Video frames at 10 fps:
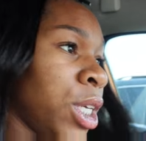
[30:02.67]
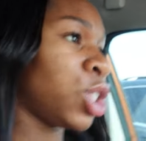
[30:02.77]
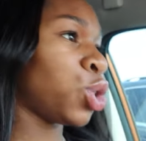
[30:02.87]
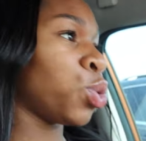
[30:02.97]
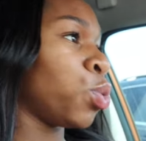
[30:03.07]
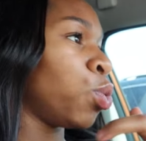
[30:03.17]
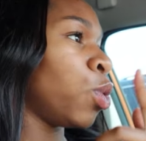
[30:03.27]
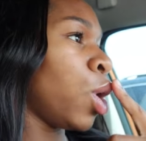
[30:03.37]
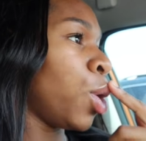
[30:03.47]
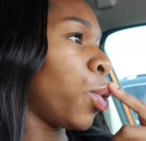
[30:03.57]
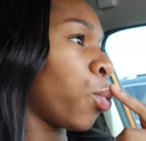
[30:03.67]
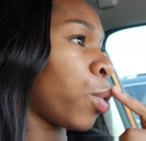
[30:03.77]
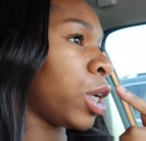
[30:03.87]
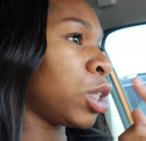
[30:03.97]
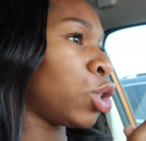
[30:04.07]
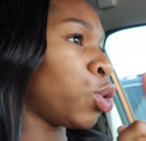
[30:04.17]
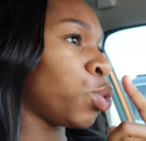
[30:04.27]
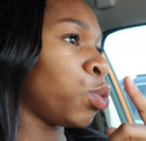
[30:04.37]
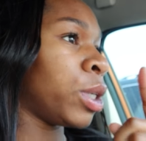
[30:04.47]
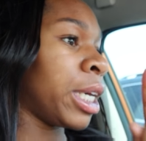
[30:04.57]
need to run
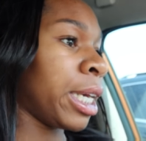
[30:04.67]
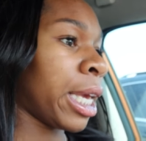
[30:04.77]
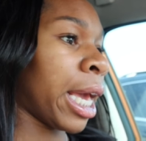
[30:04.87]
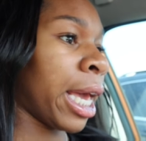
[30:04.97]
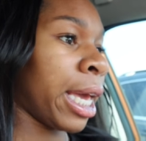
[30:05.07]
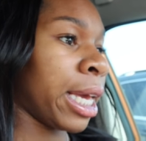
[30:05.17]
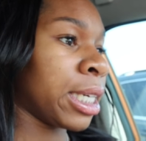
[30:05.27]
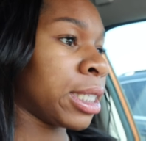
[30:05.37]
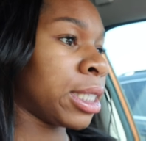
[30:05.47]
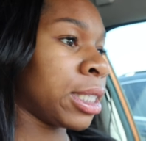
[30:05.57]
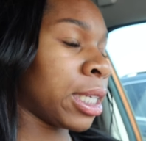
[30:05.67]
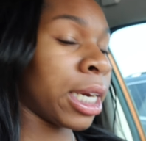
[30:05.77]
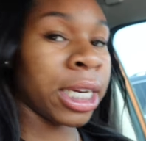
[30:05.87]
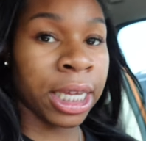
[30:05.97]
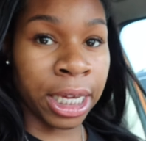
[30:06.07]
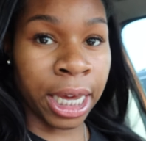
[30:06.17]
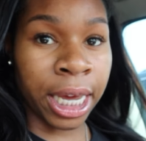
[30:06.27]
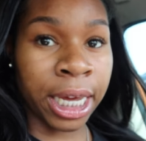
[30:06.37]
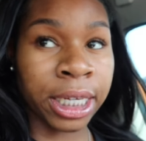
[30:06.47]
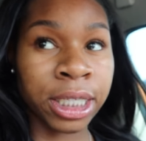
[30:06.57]
to get gas i need to get
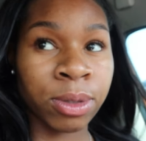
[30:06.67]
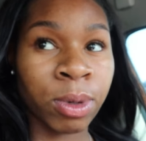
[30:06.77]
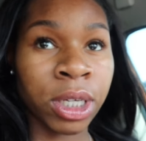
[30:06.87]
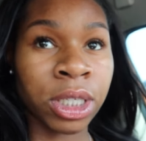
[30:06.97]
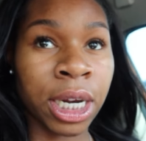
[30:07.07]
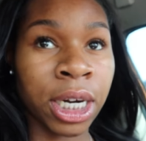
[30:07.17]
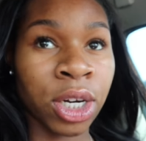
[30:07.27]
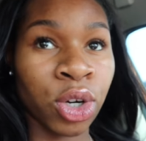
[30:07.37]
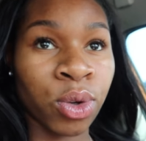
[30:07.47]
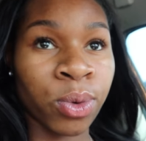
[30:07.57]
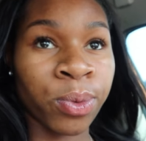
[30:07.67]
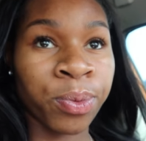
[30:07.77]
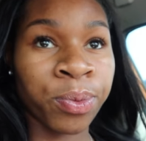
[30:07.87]
gas what else i need to do